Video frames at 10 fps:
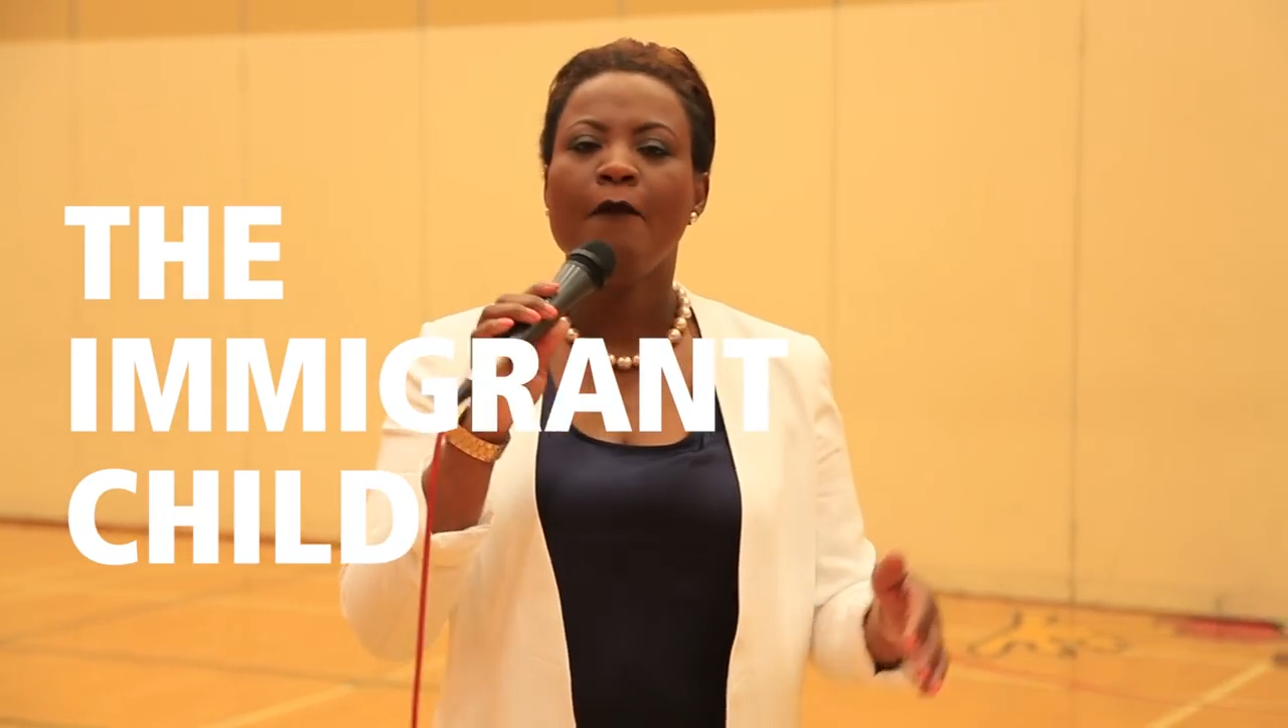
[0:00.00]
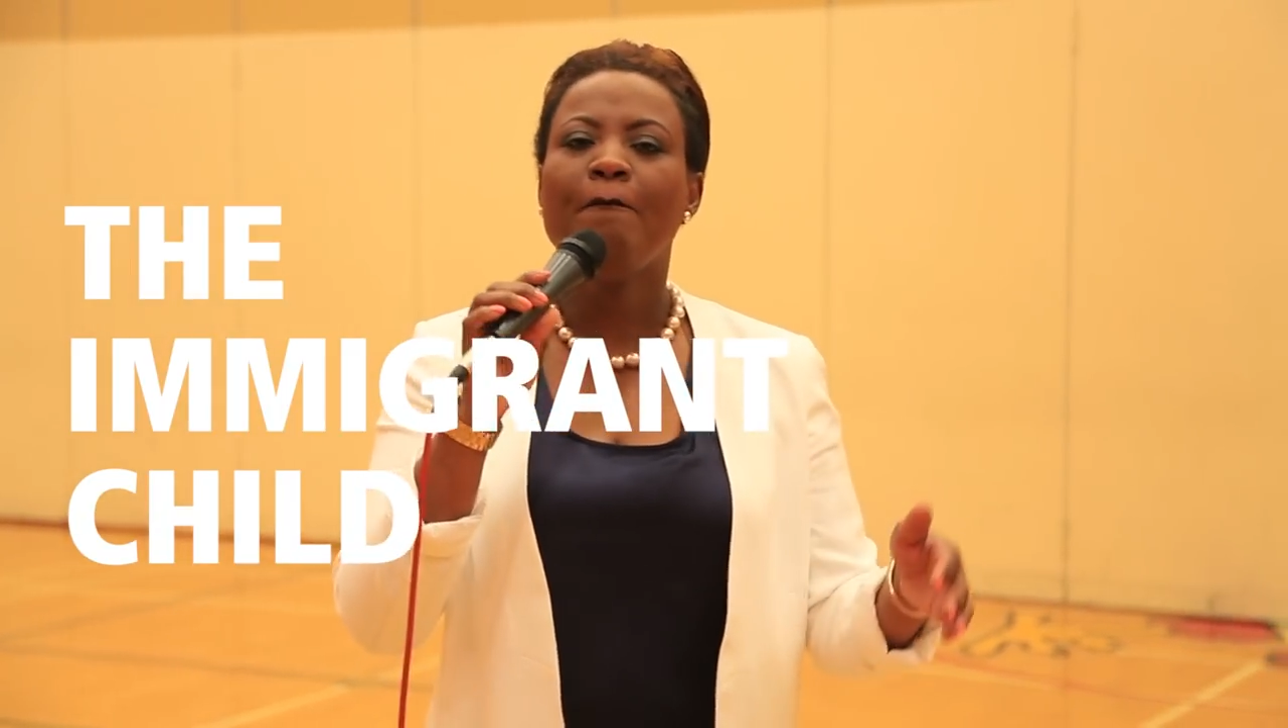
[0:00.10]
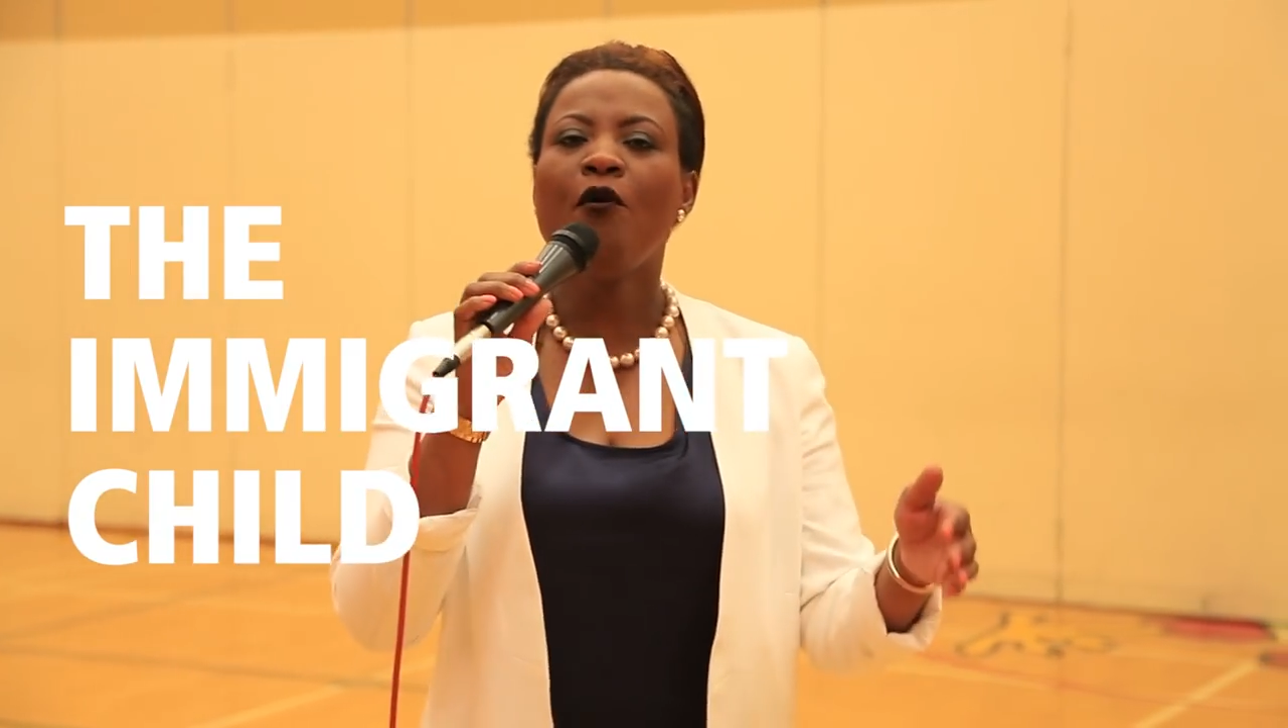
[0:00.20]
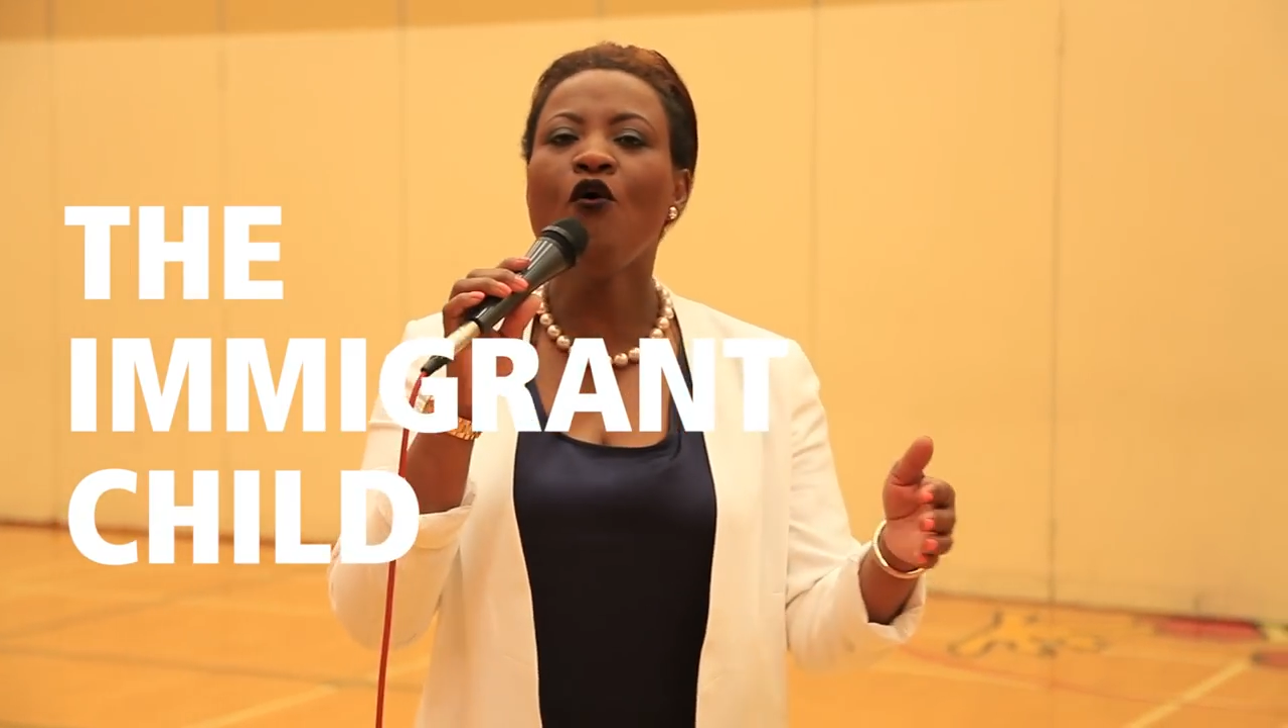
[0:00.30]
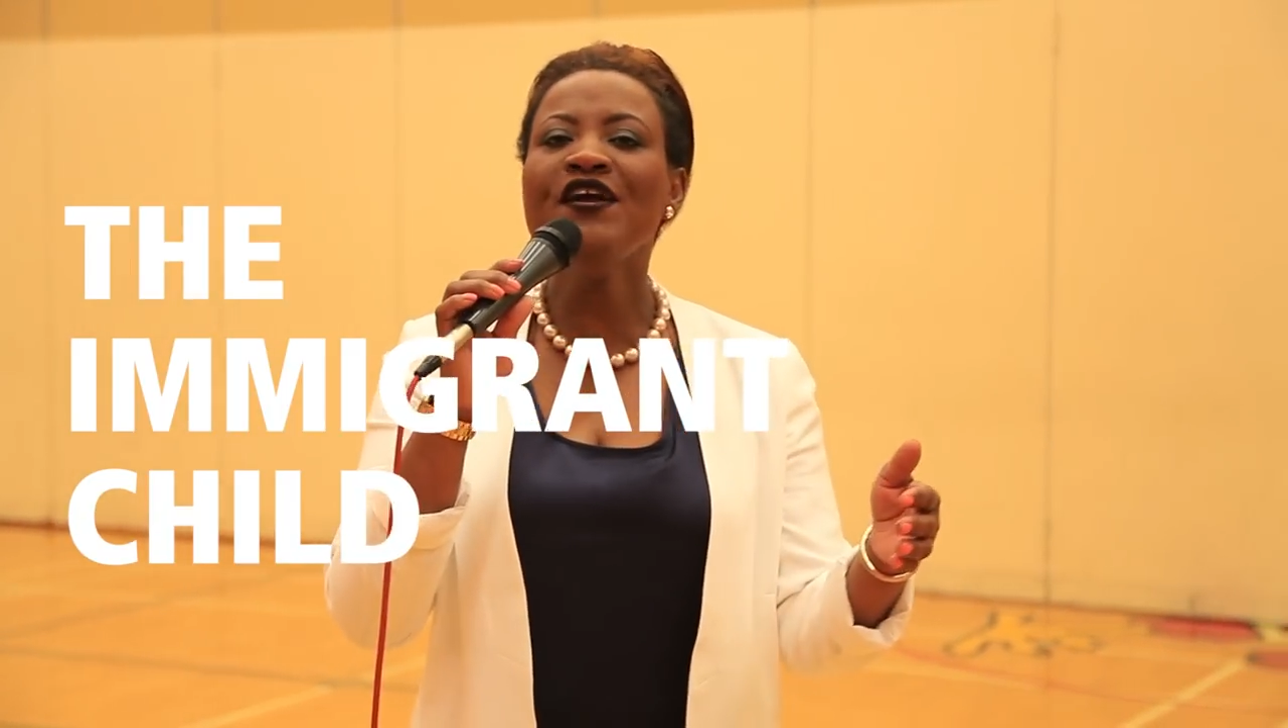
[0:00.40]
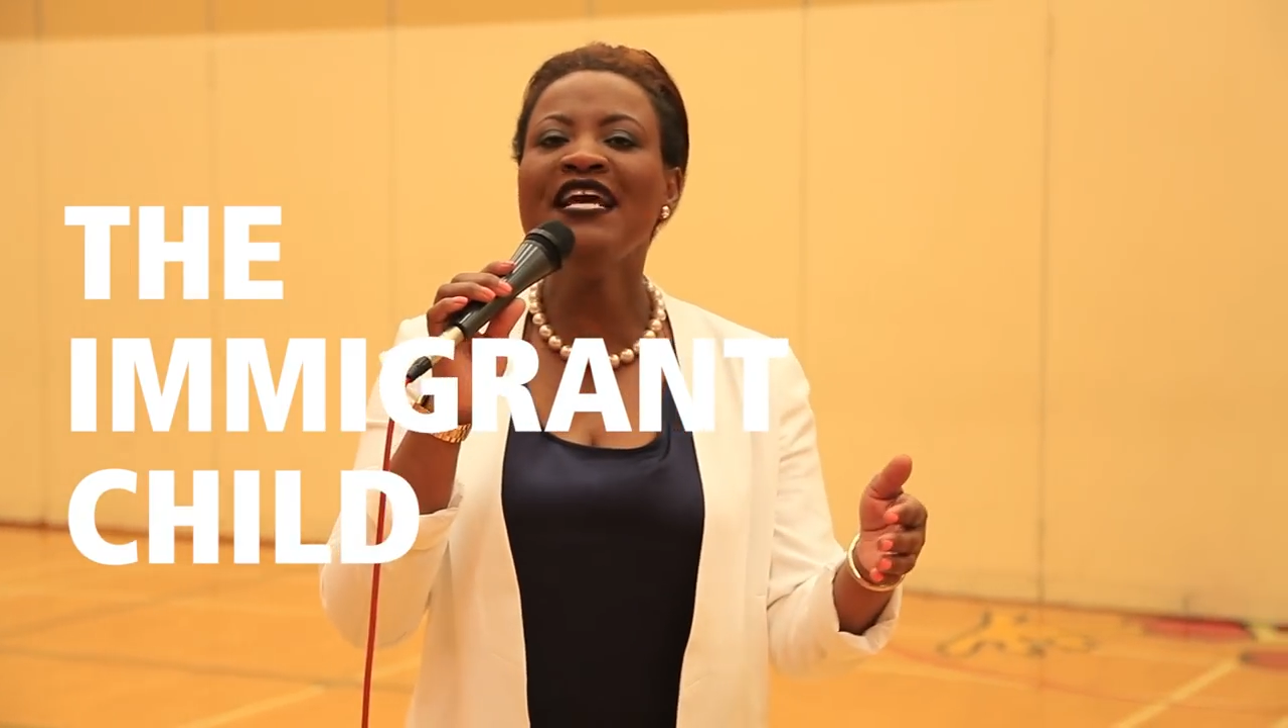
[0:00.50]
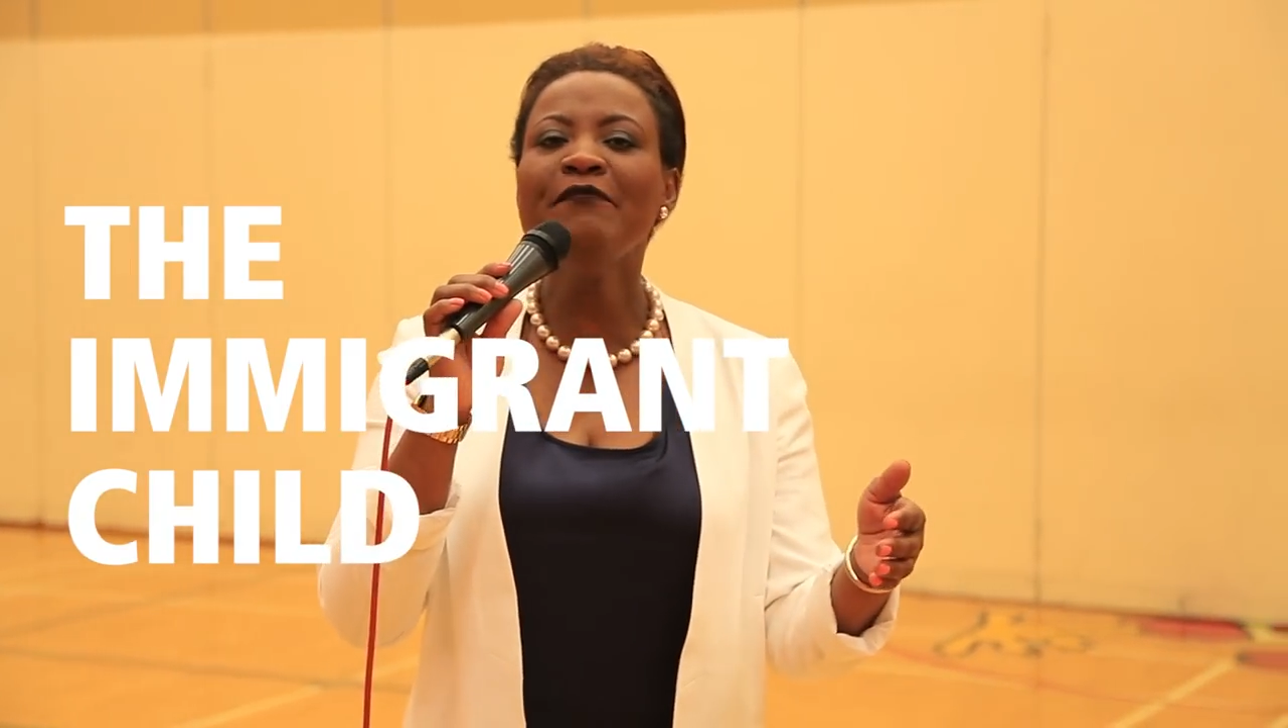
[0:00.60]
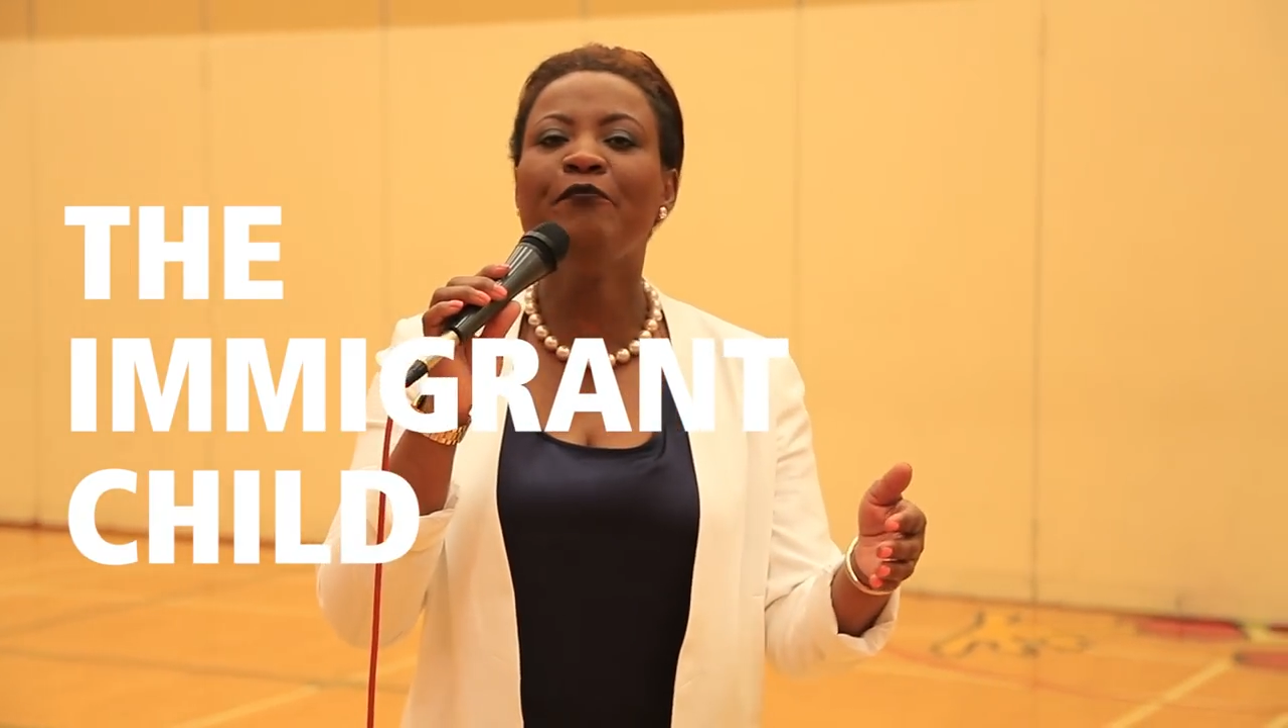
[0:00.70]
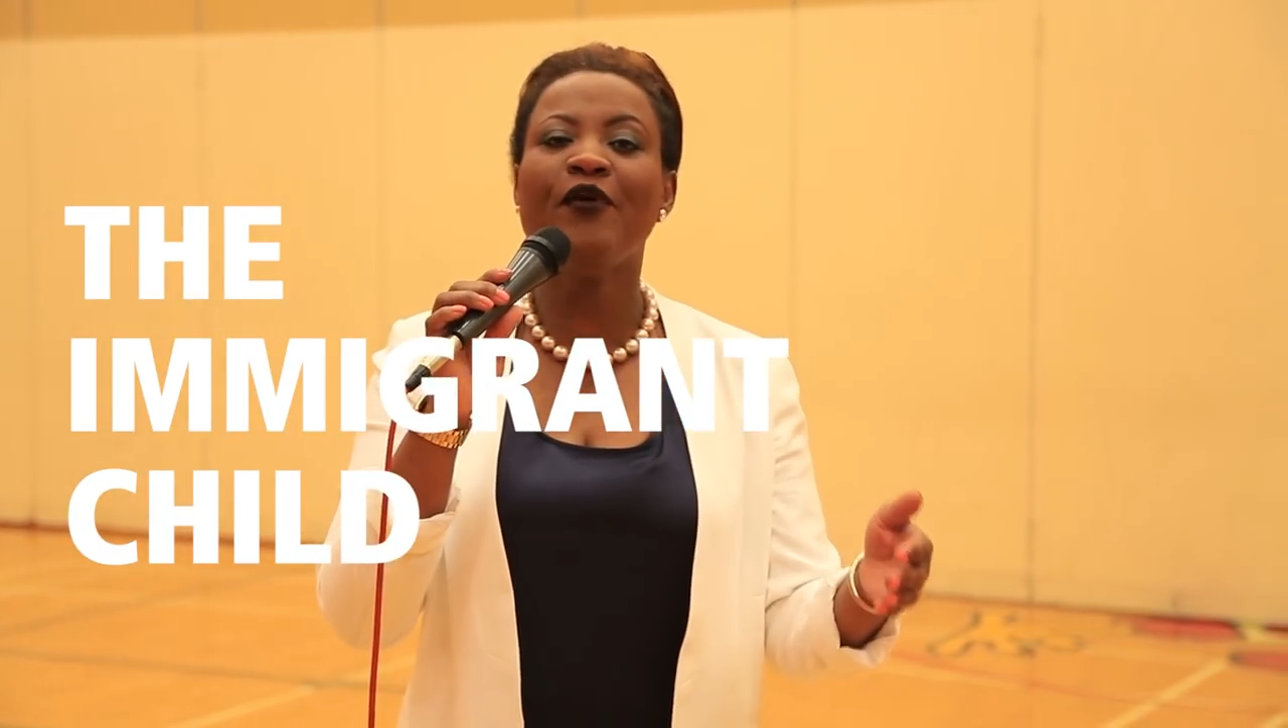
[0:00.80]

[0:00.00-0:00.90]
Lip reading: born and